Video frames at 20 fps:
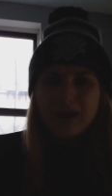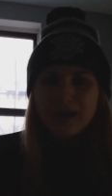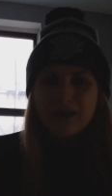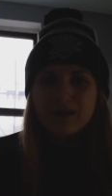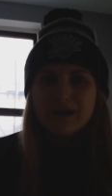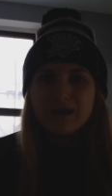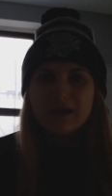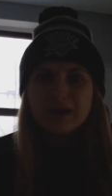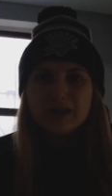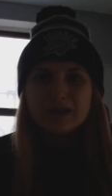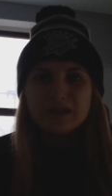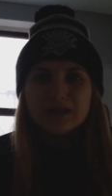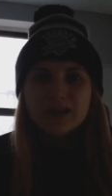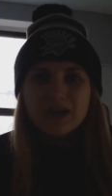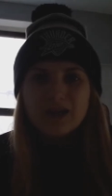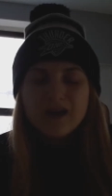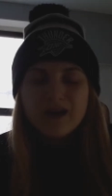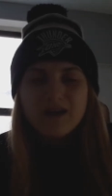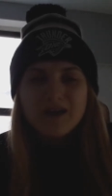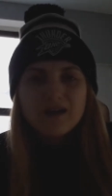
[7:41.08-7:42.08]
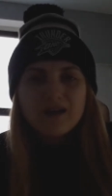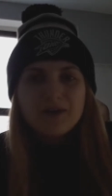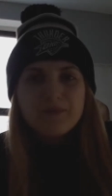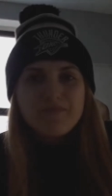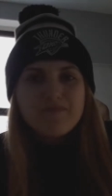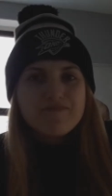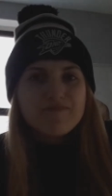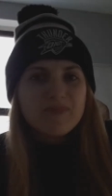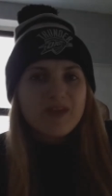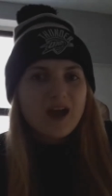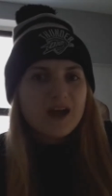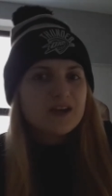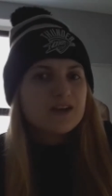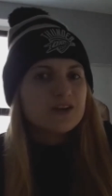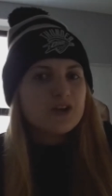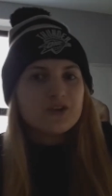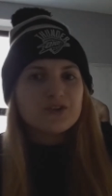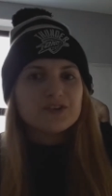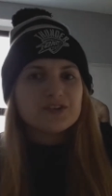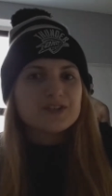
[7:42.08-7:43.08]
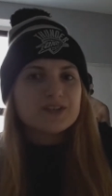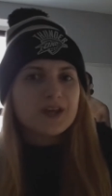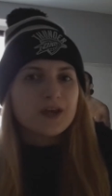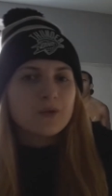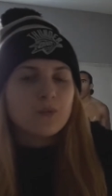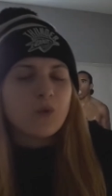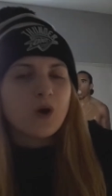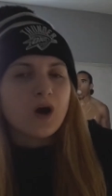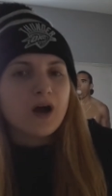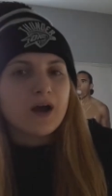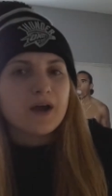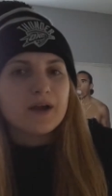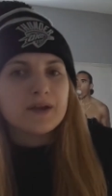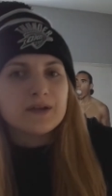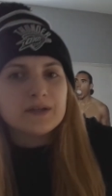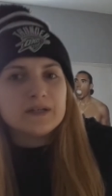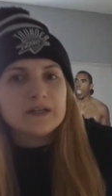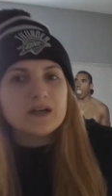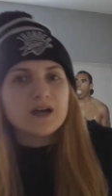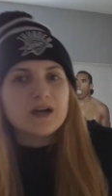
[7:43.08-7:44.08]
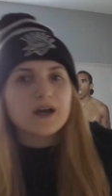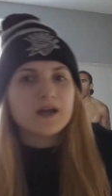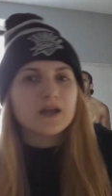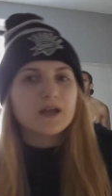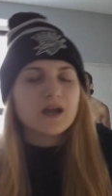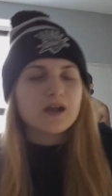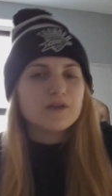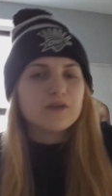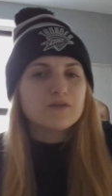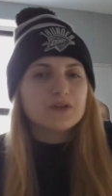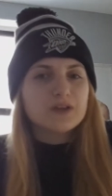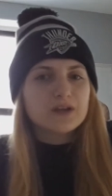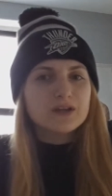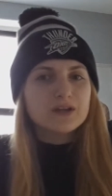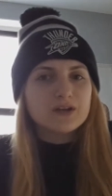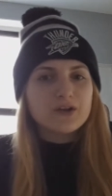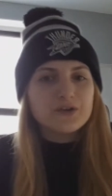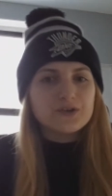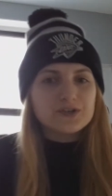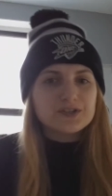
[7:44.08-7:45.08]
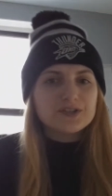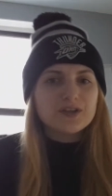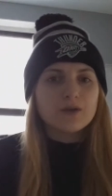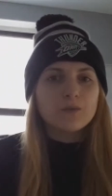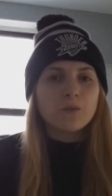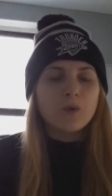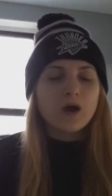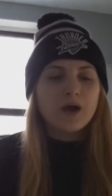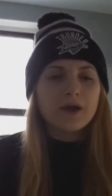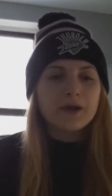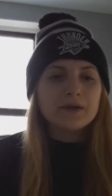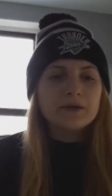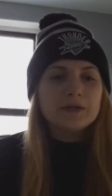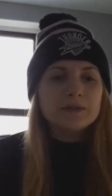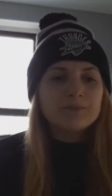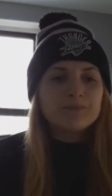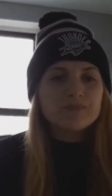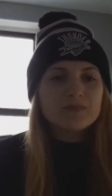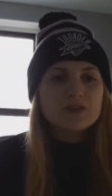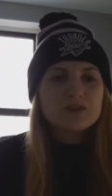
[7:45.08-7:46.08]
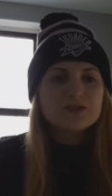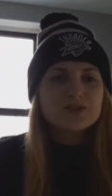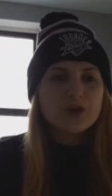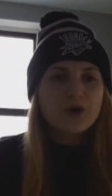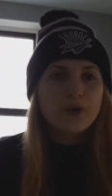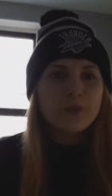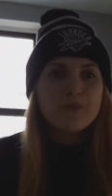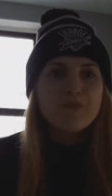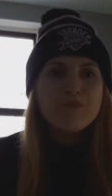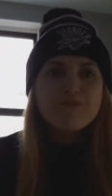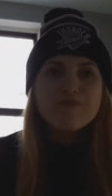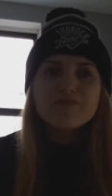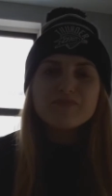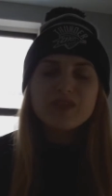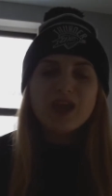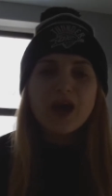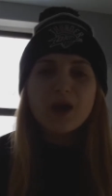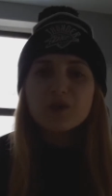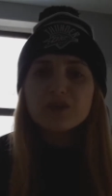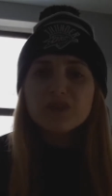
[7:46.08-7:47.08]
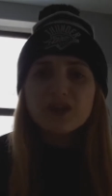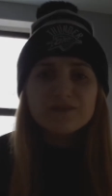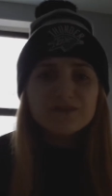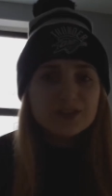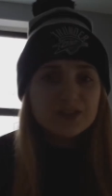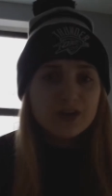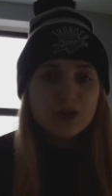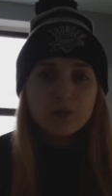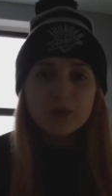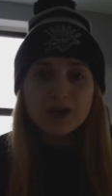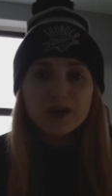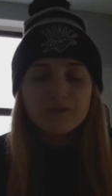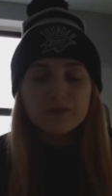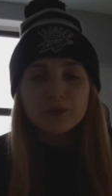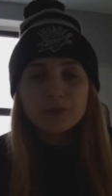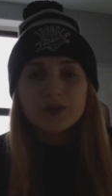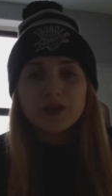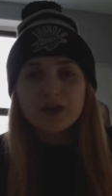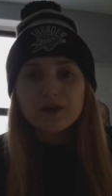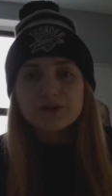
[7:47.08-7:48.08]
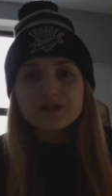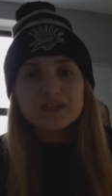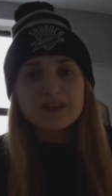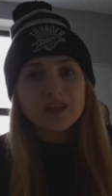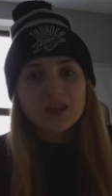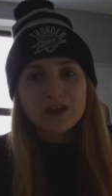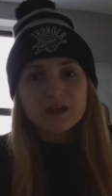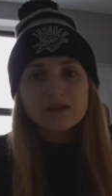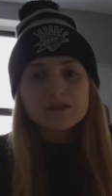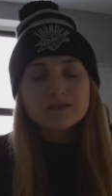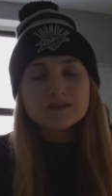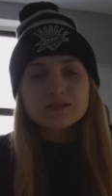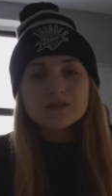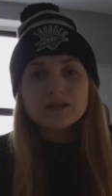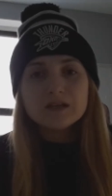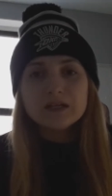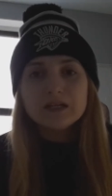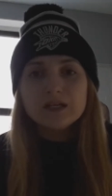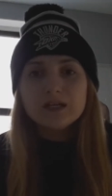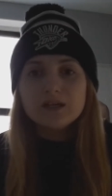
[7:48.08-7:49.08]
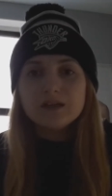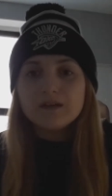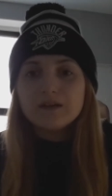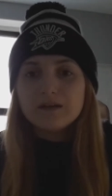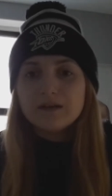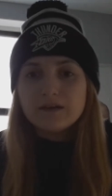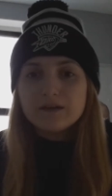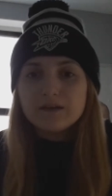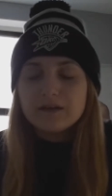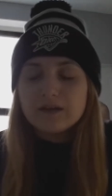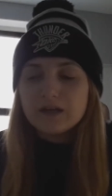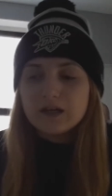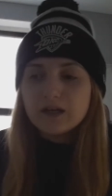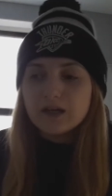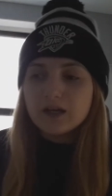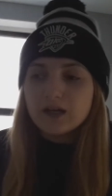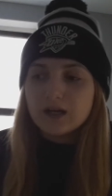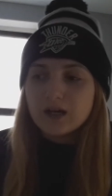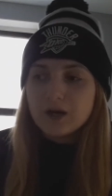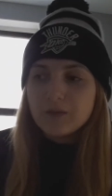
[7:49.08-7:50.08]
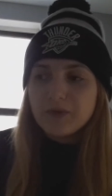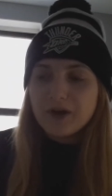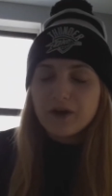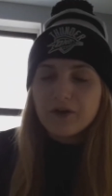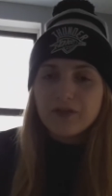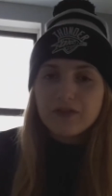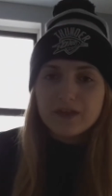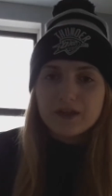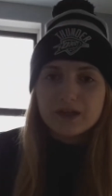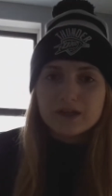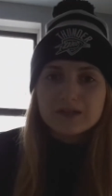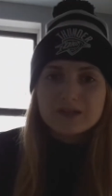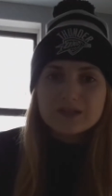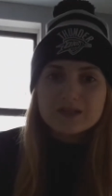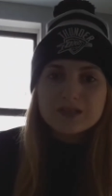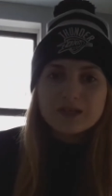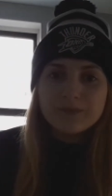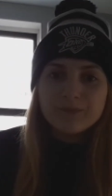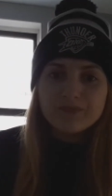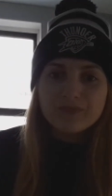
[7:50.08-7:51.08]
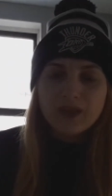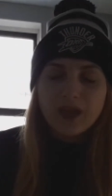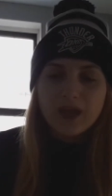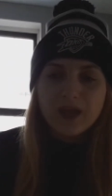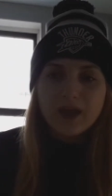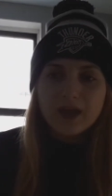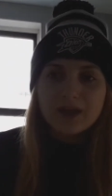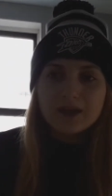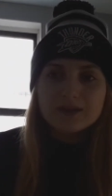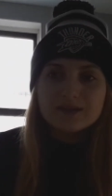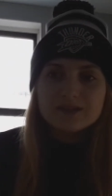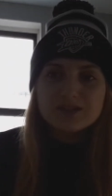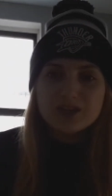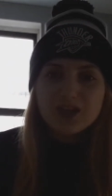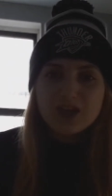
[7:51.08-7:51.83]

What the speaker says: and I can understand why. I really can understand why. So I would love to know what everyone else thinks about this, and